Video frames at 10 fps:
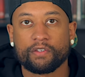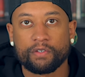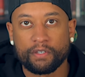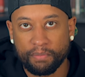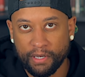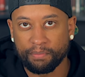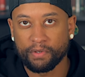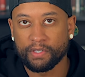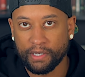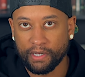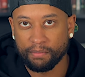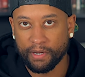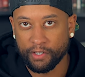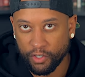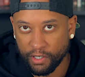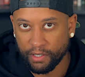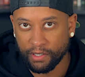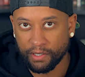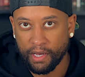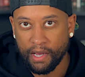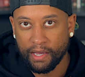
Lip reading: to some people singing about Jesus.